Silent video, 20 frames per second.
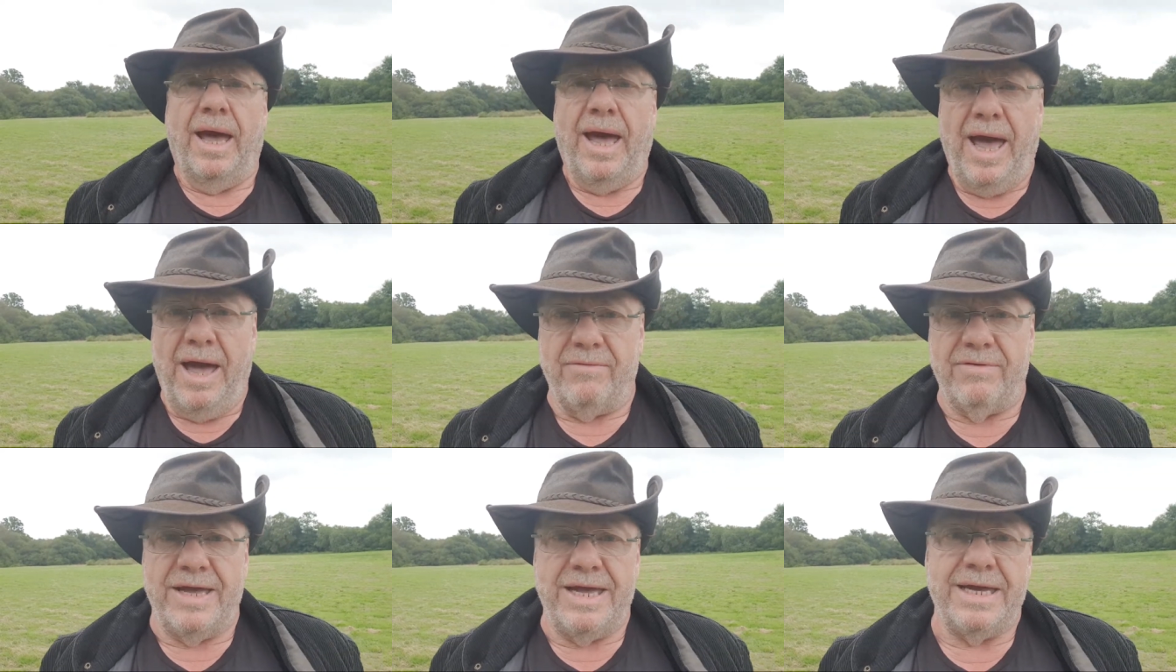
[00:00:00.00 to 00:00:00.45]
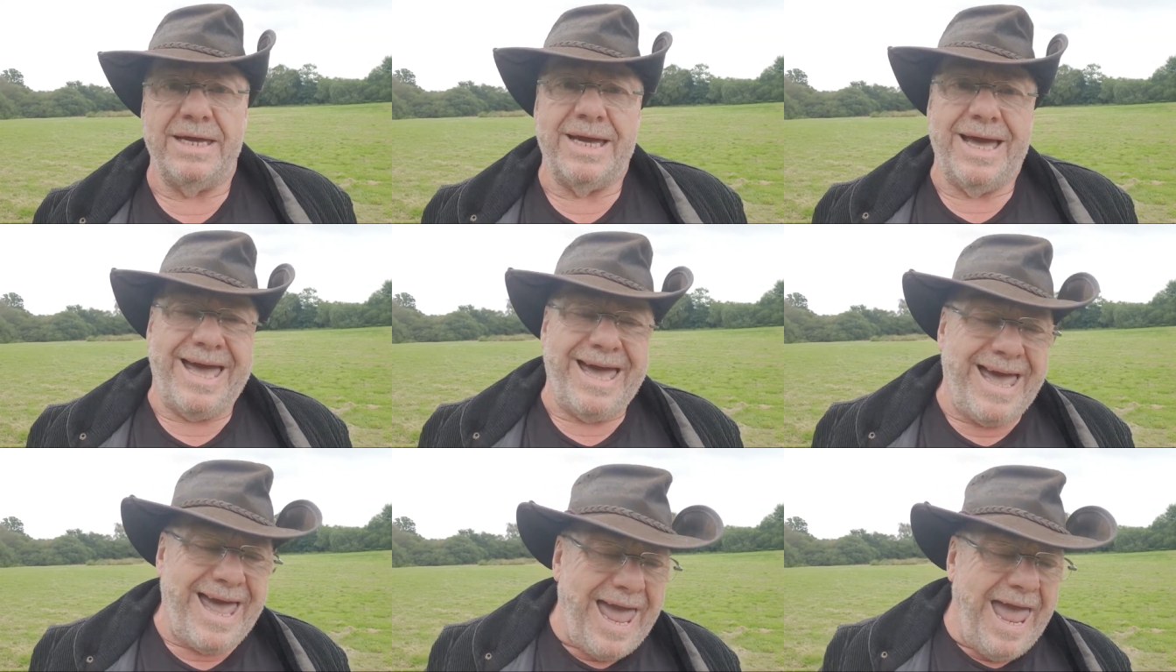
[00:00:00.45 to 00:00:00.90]

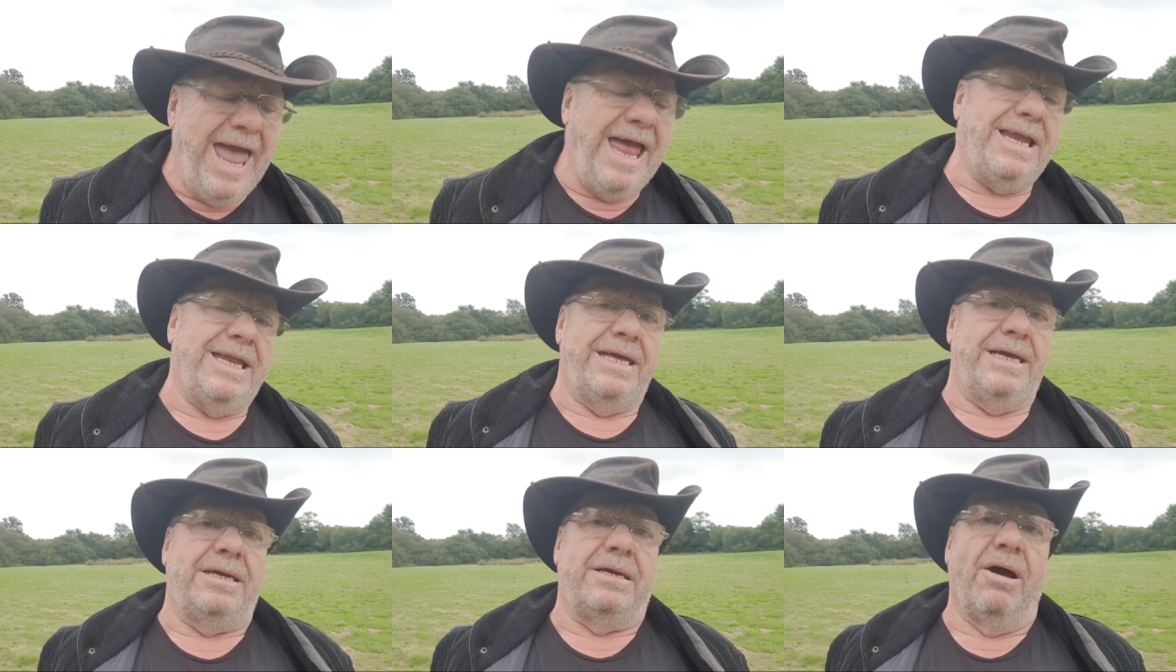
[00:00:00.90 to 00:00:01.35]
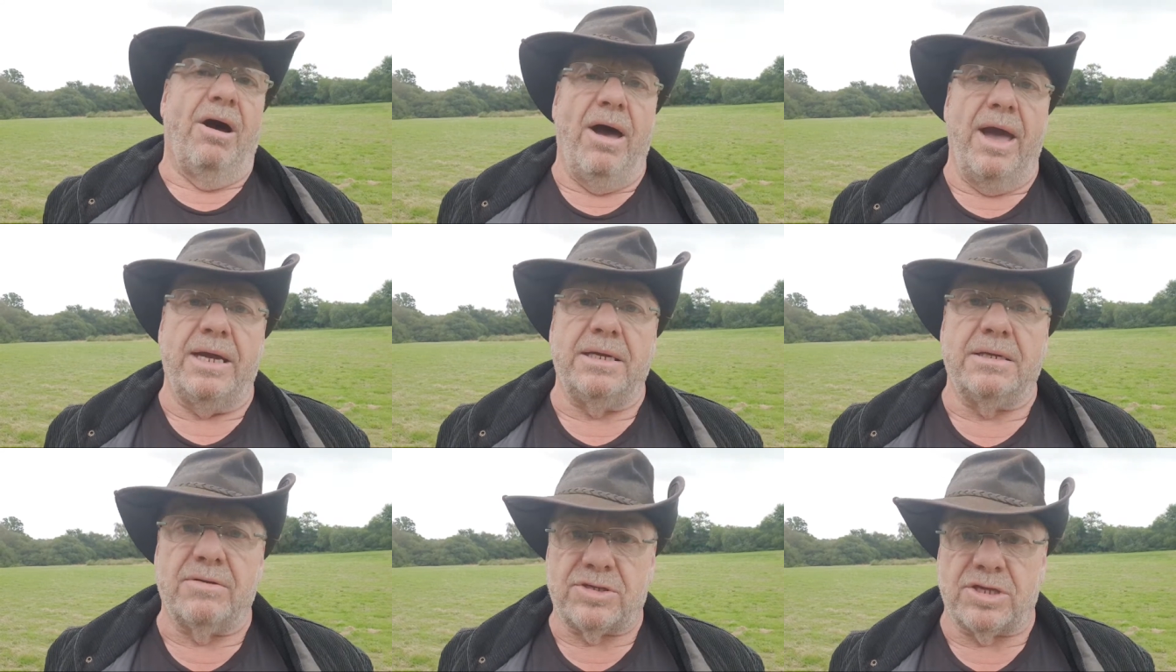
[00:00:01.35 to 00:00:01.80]
having any
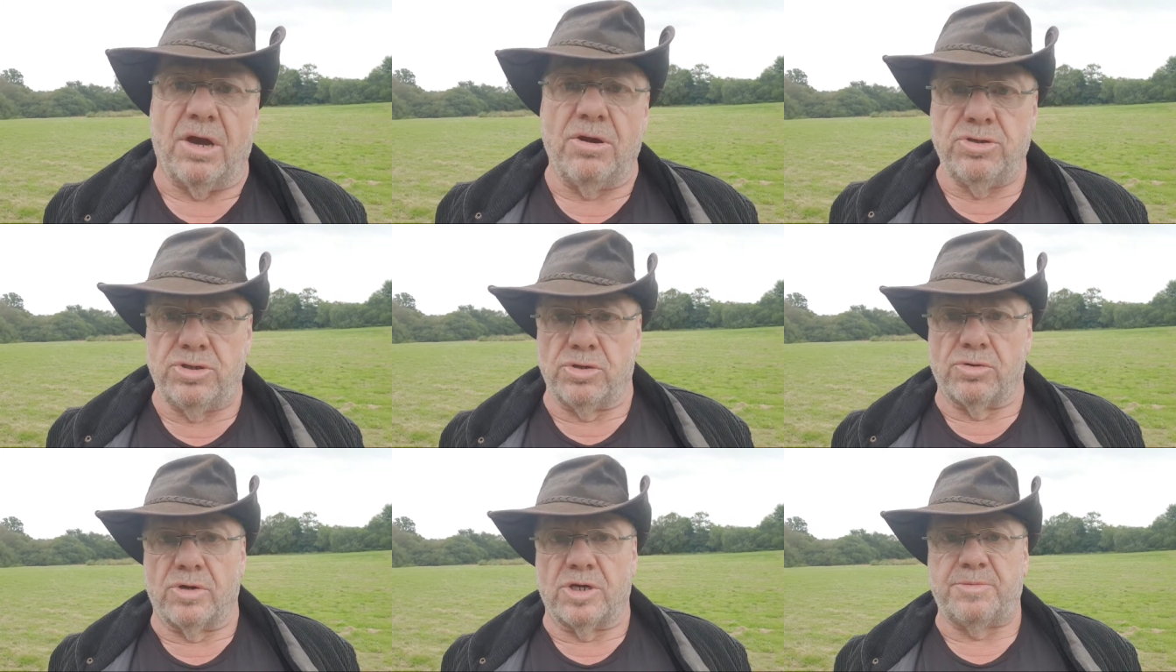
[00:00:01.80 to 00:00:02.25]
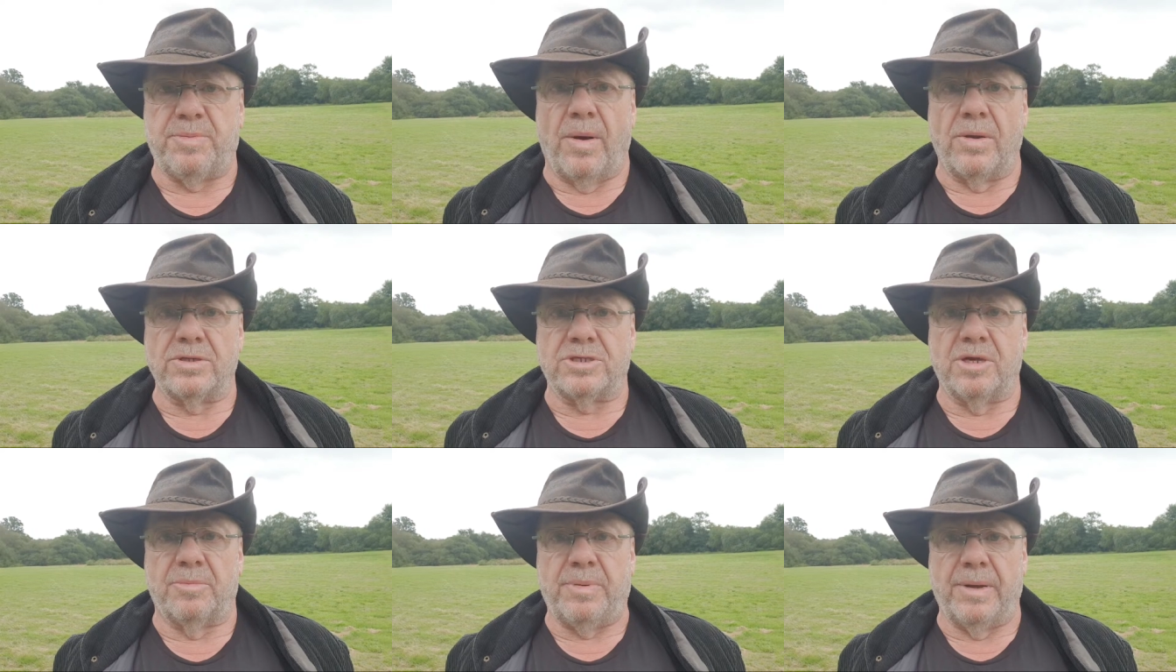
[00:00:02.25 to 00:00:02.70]
kind of social
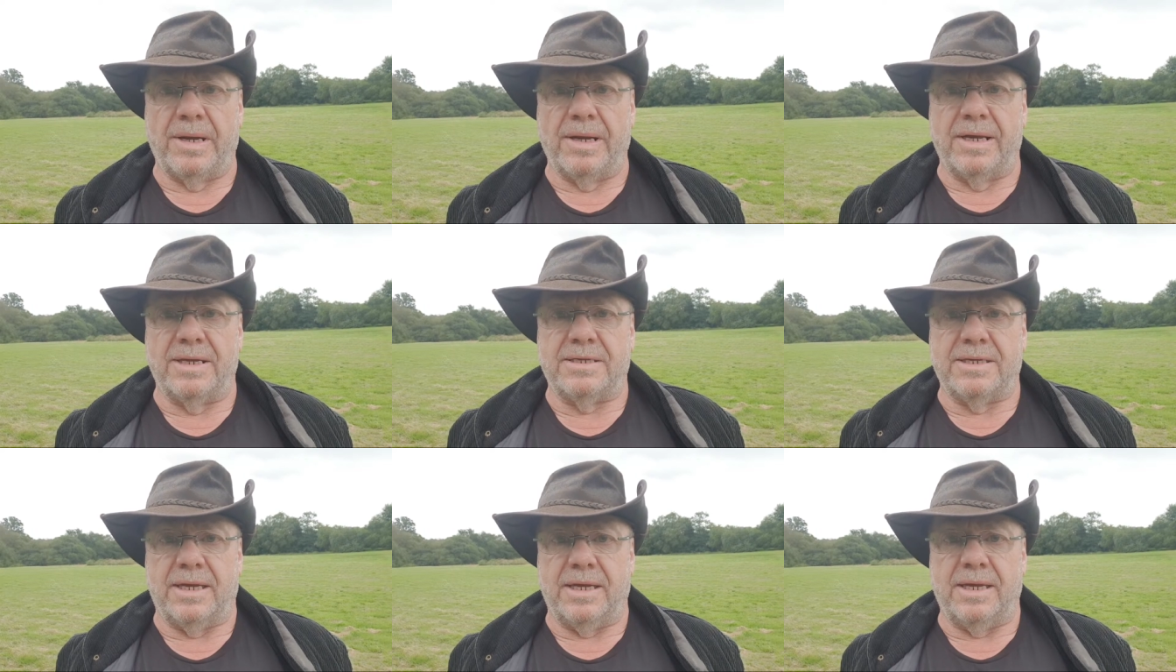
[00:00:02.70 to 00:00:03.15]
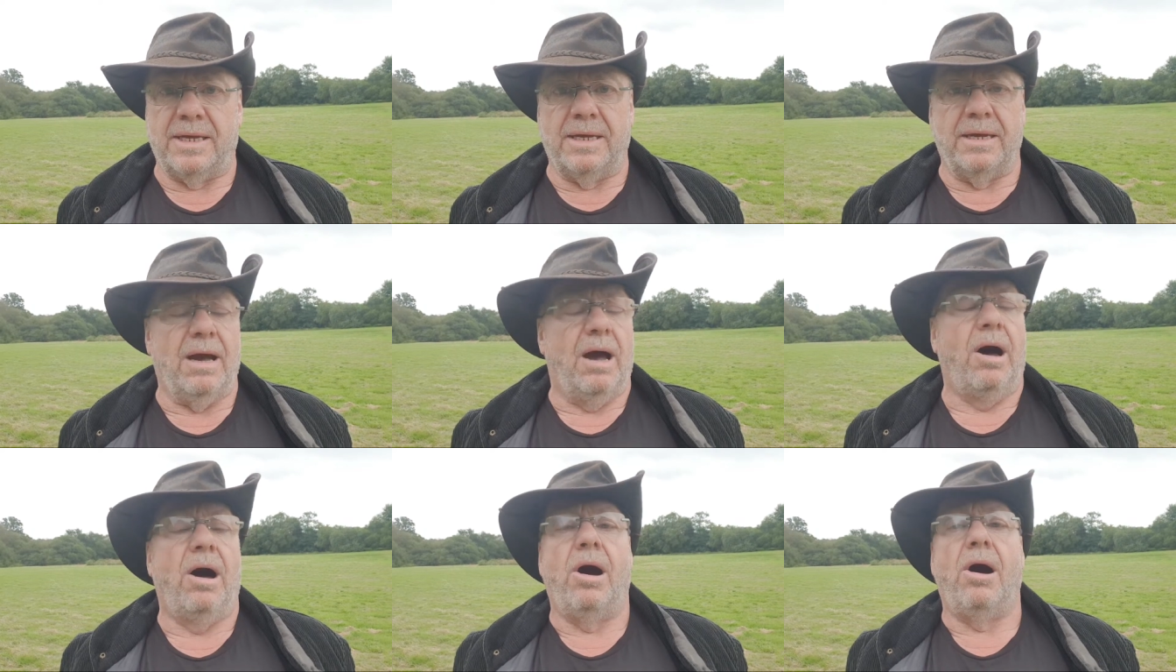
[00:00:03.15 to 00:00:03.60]
responsibility
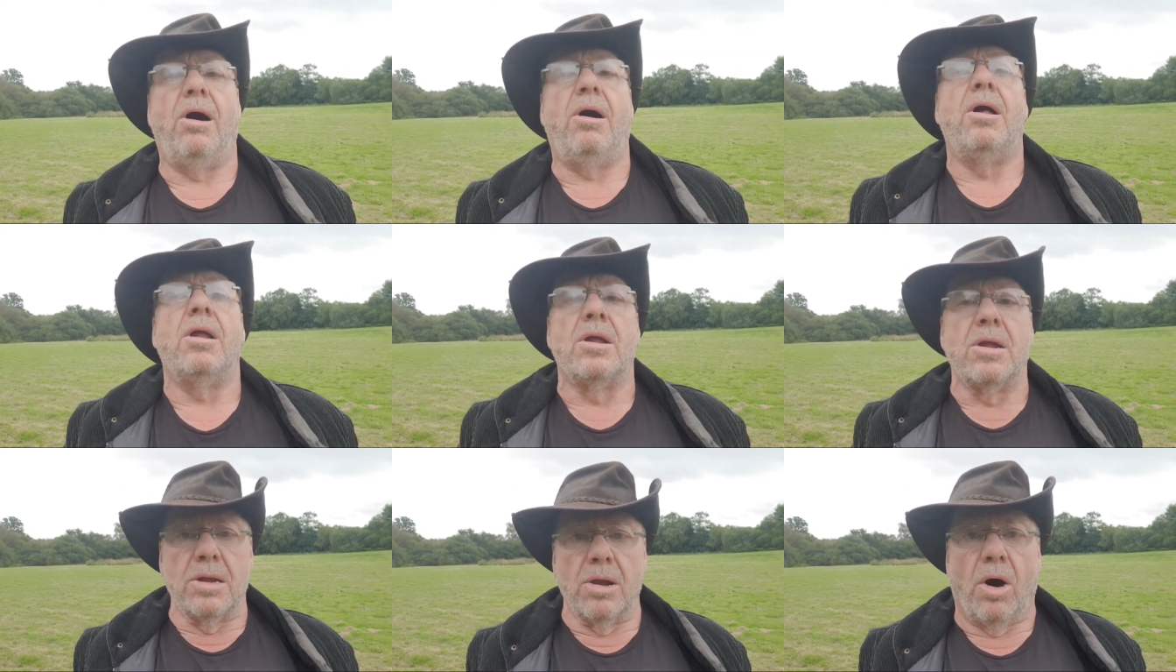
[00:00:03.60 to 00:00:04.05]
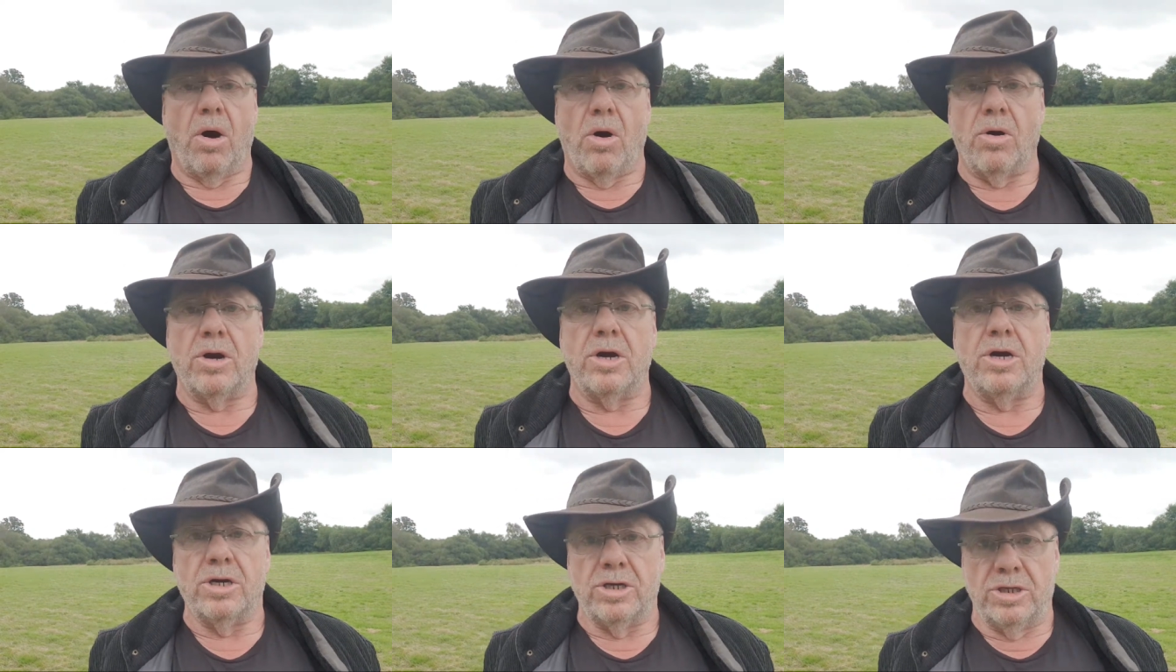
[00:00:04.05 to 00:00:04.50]
are long
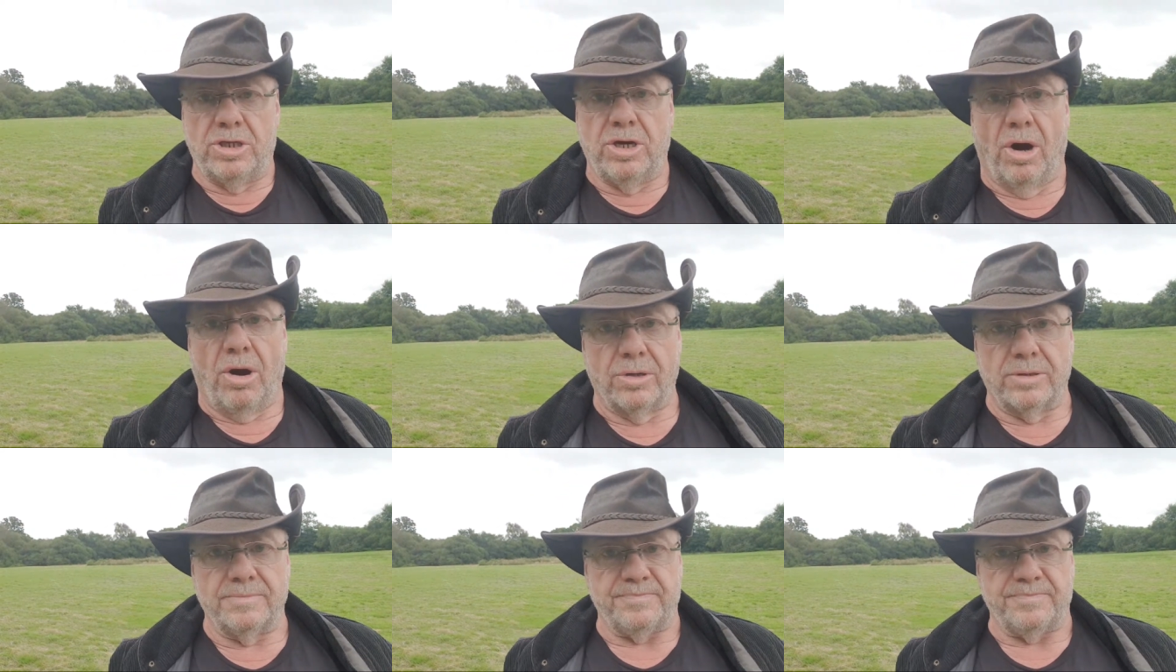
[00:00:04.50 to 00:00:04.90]
gone.